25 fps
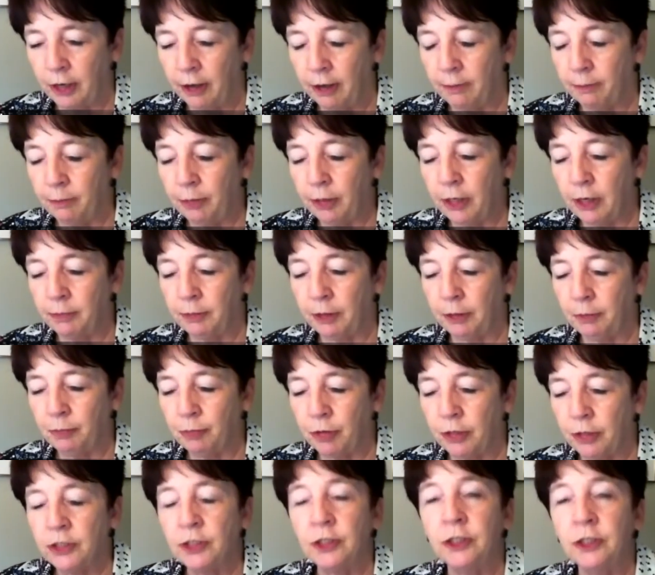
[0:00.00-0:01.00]
becoming
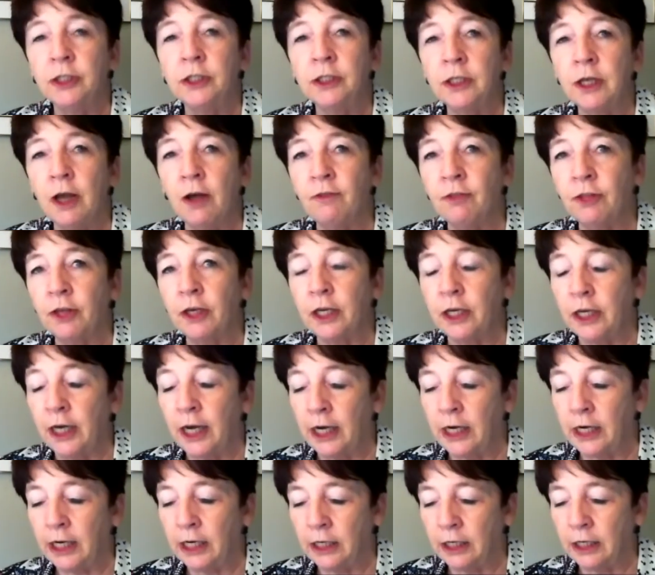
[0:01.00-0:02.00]
president of the
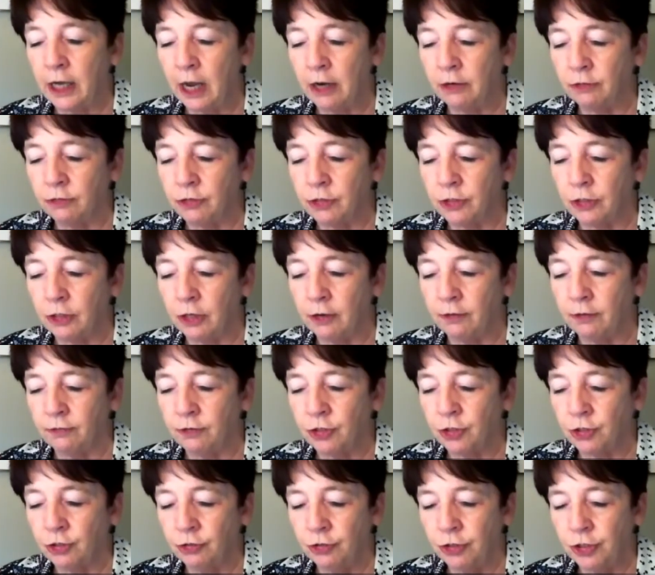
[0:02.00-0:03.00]
Canadian Council of
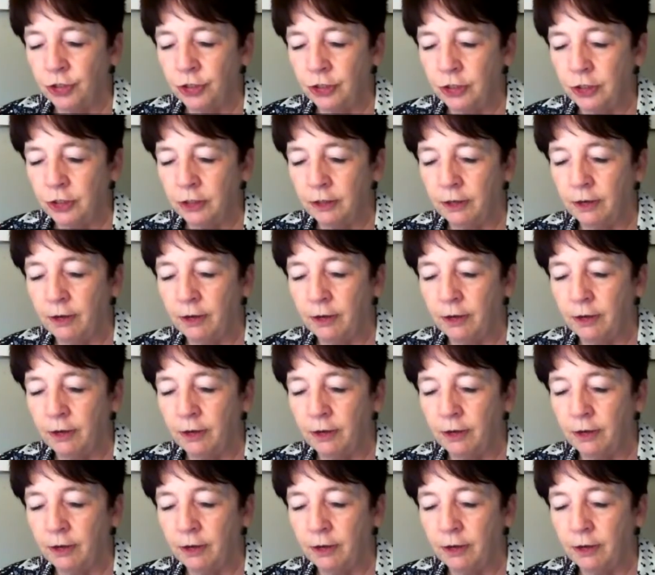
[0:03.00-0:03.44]
Churches,